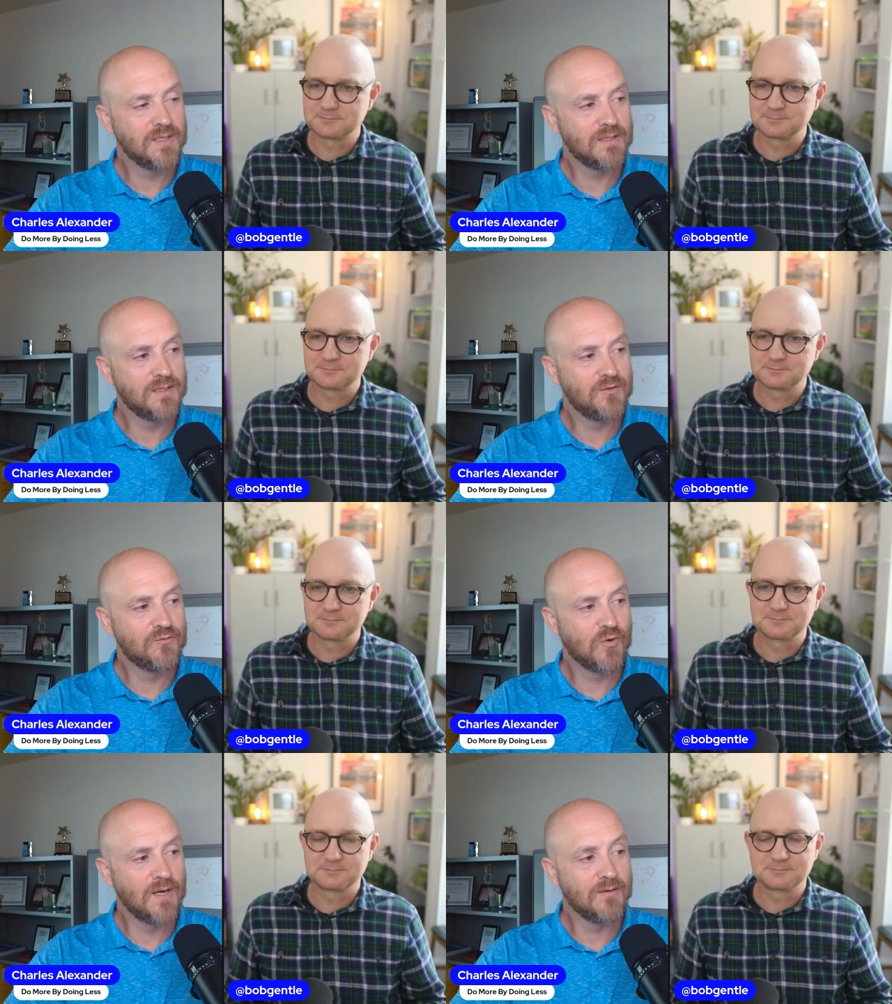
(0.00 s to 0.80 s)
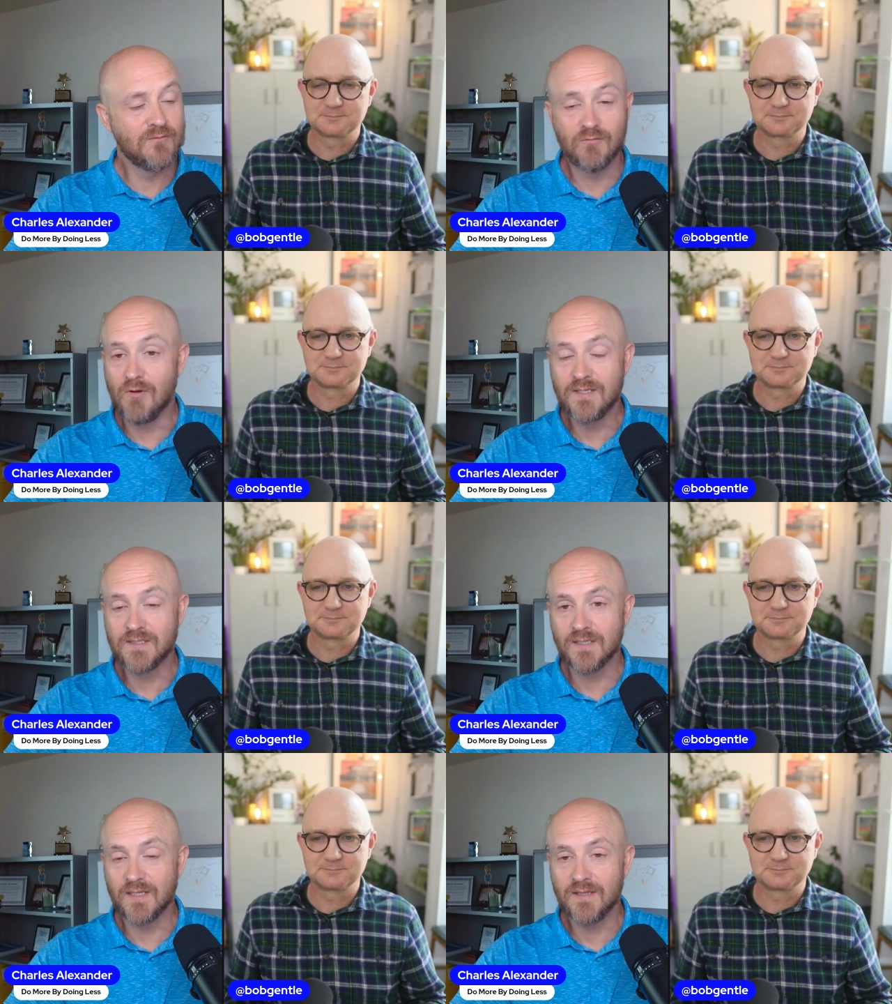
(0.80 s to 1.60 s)
Speaker 1: that you've read
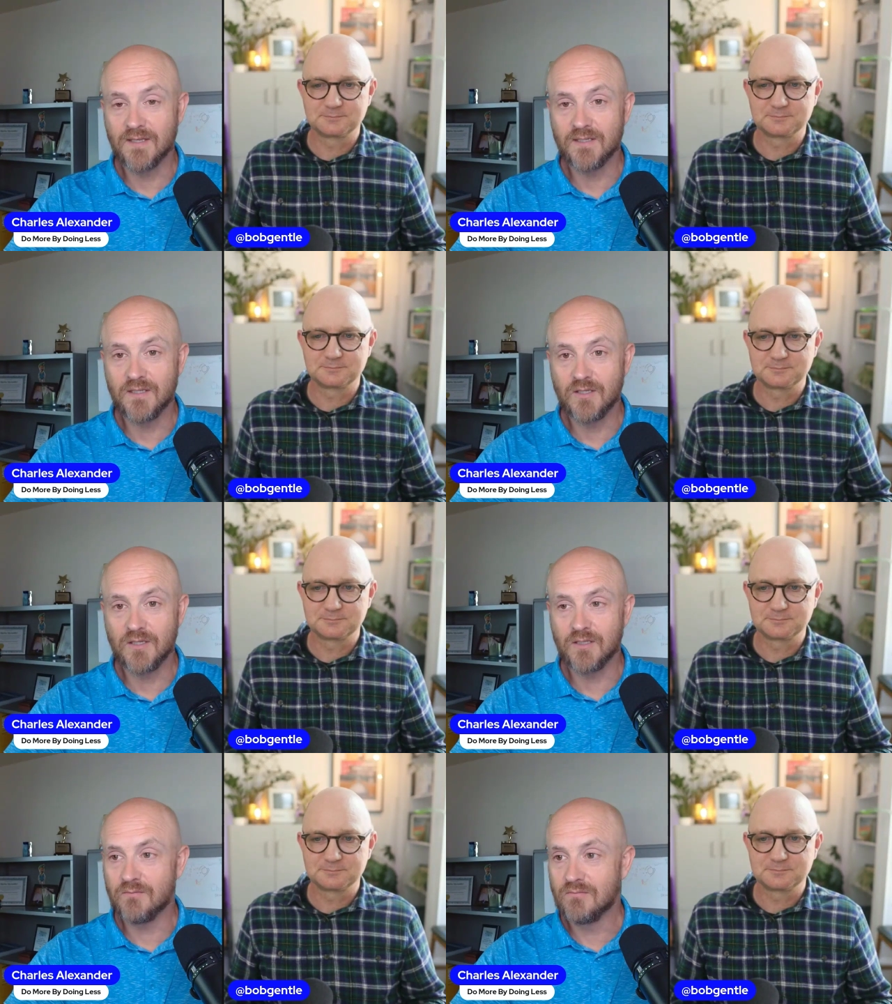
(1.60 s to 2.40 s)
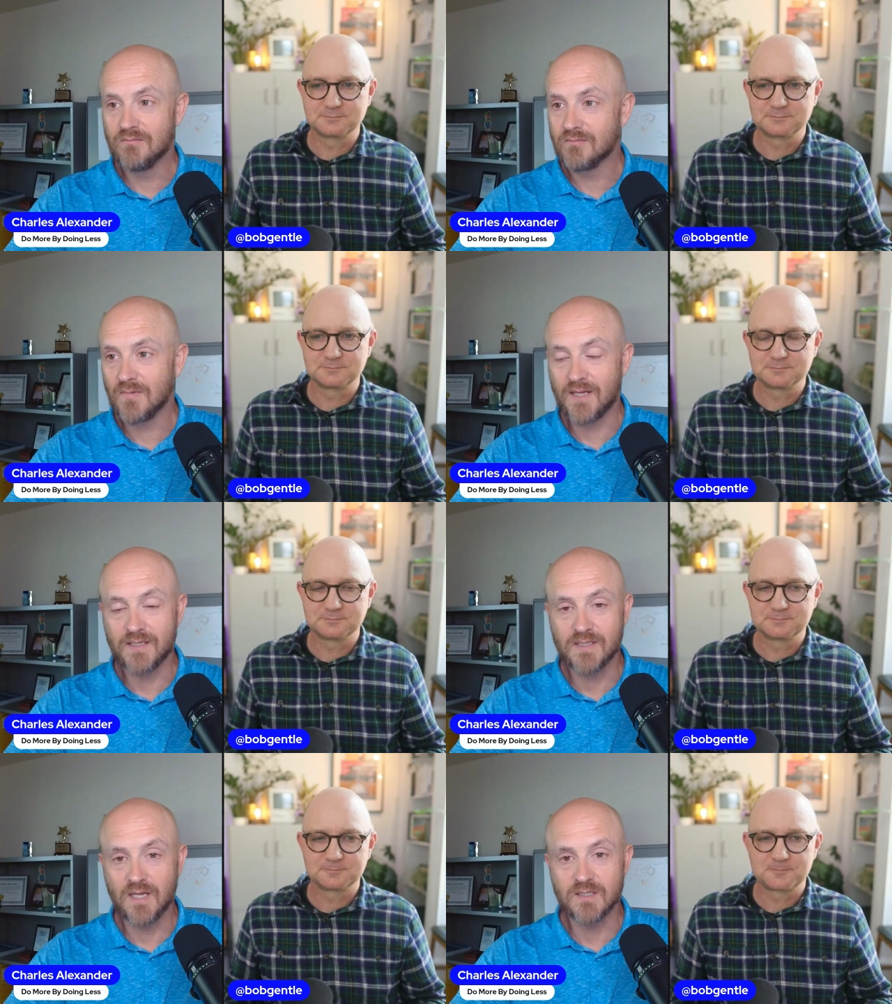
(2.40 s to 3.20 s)
recently that you, you'd
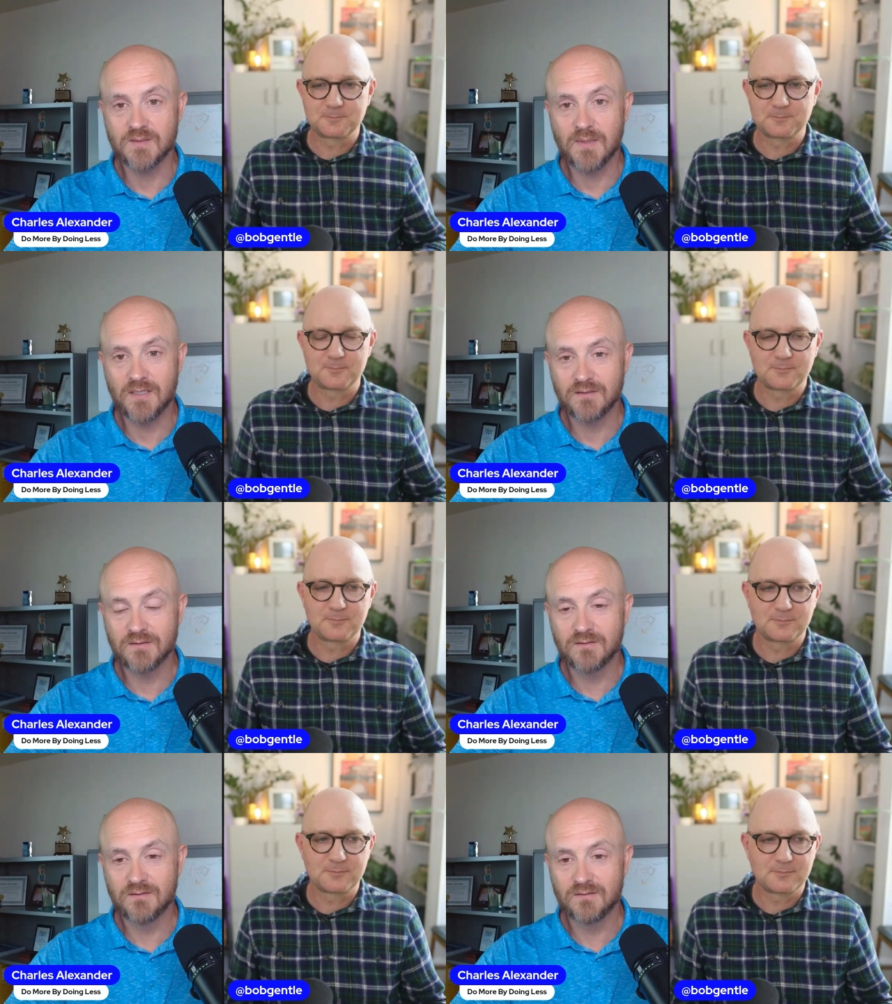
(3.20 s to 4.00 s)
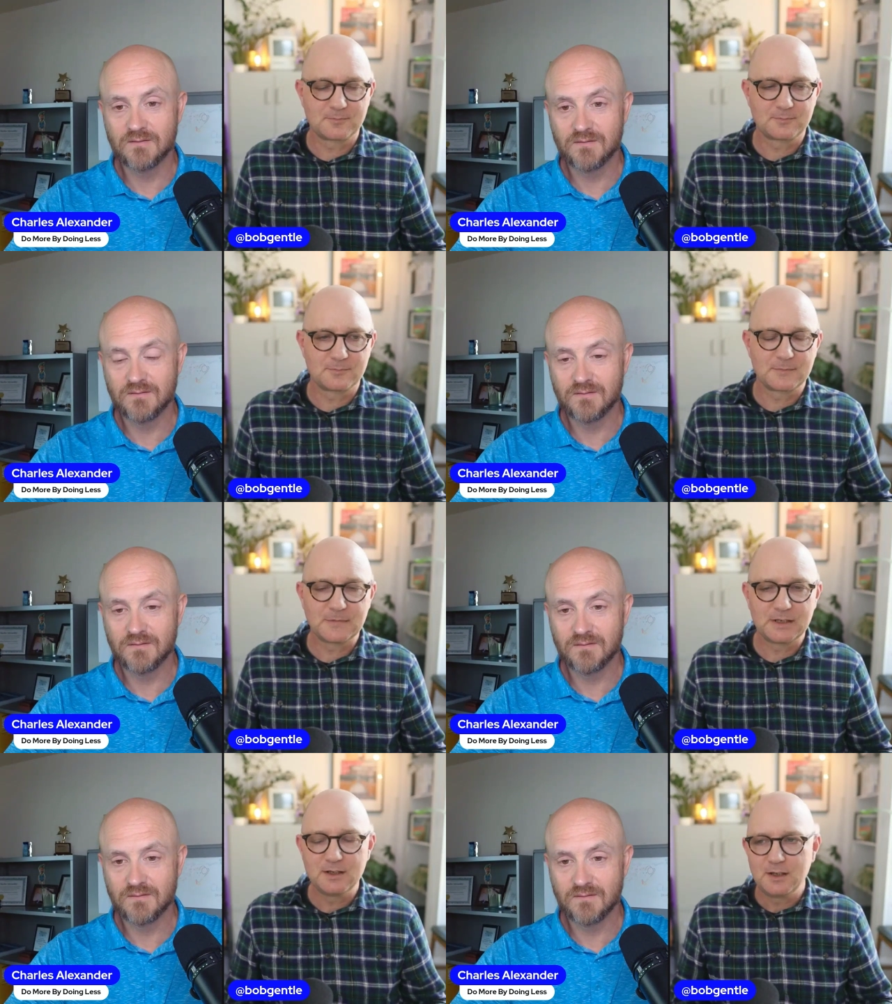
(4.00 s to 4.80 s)
like to tell
Speaker 2: us about?
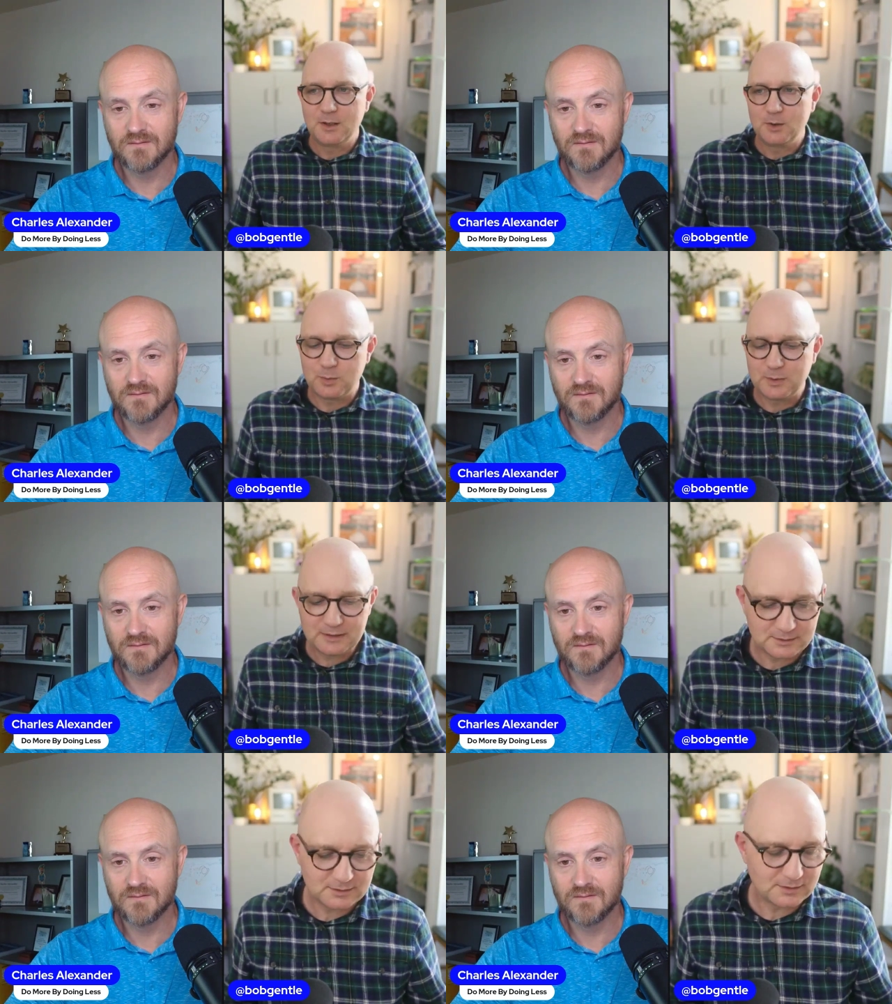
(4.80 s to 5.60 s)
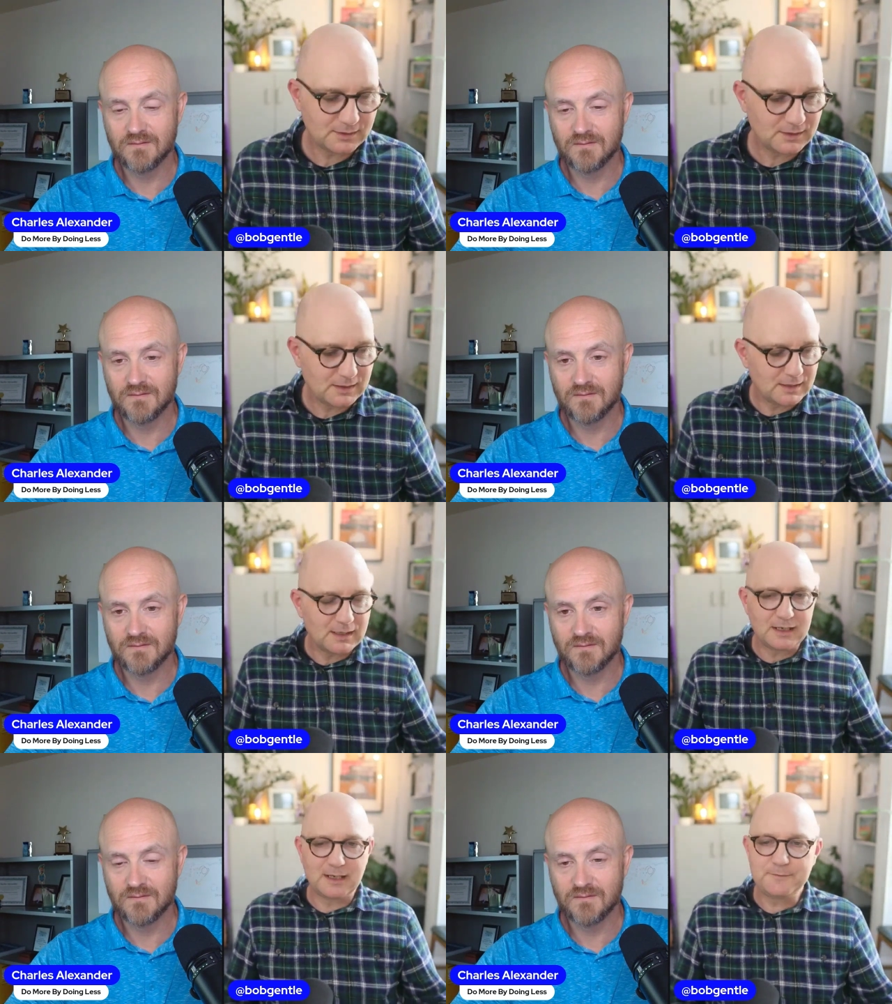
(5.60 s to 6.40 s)
Well,
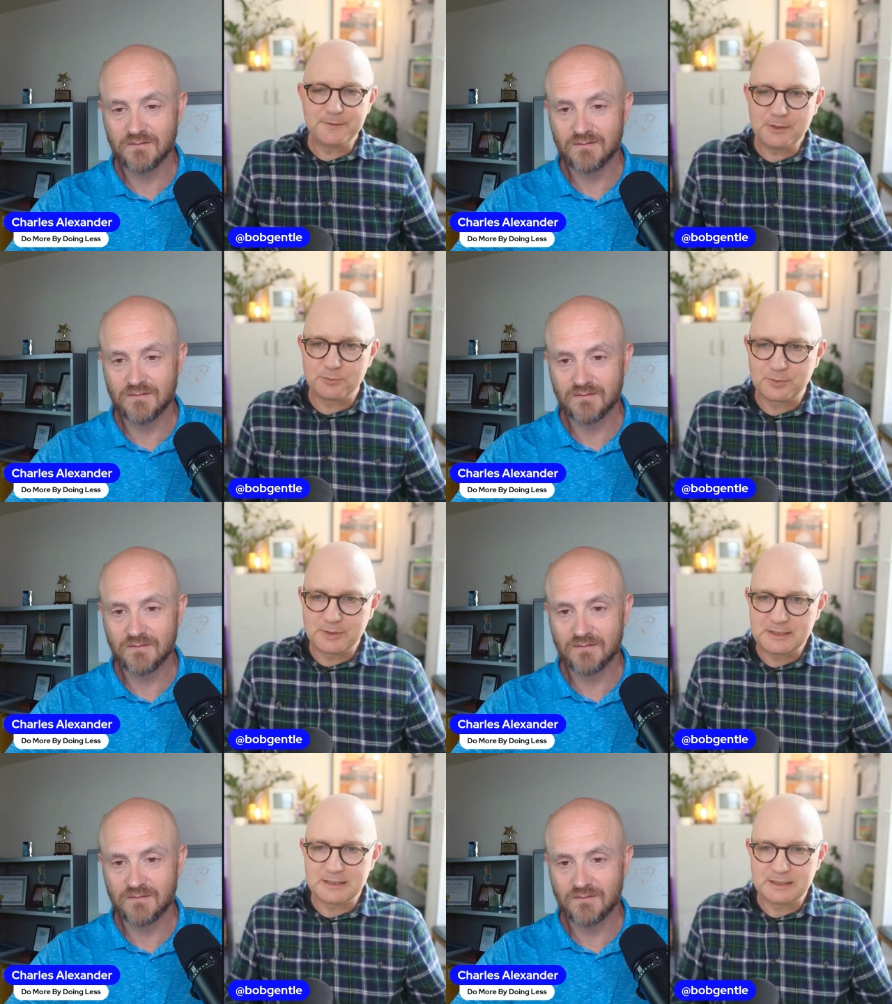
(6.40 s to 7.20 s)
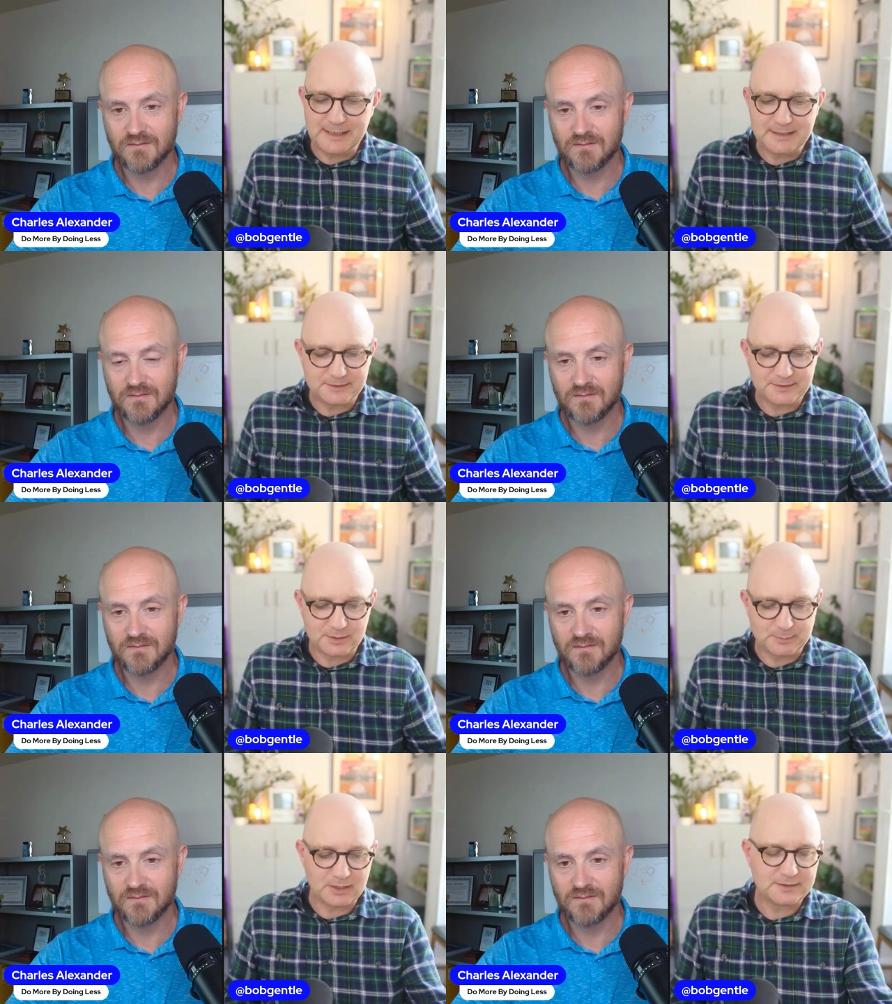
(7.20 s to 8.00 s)
I feel really late to the
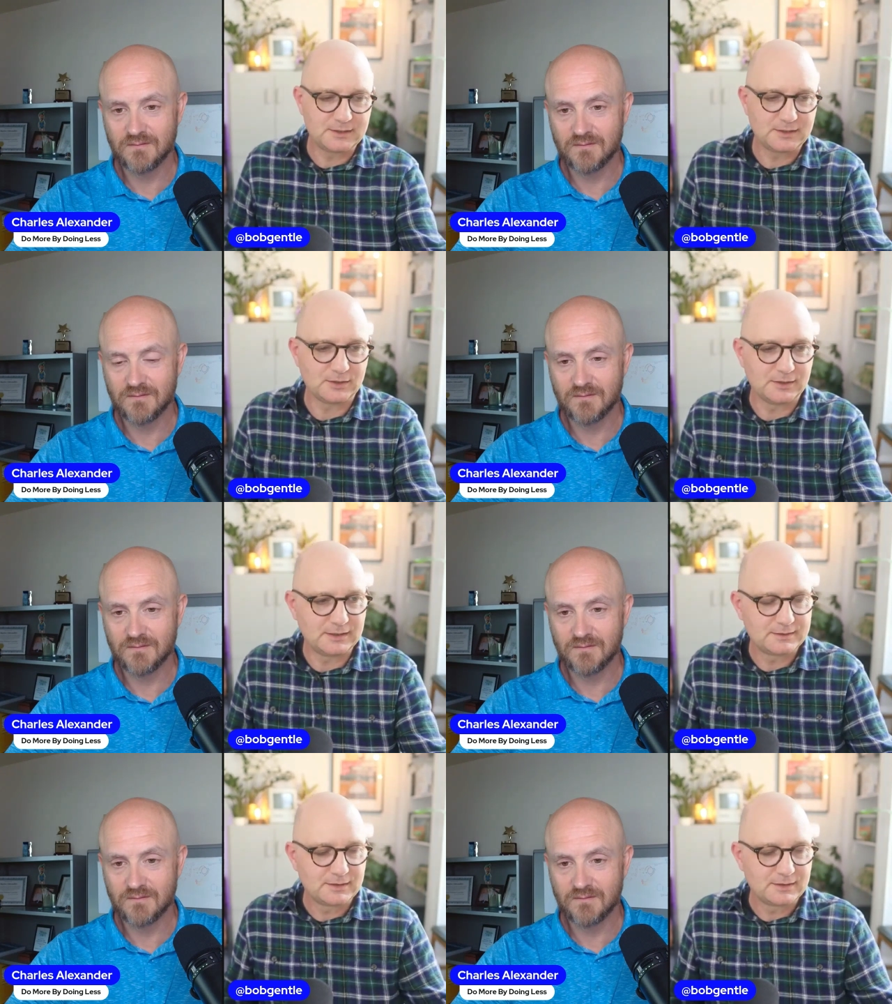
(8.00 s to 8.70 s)
party on this,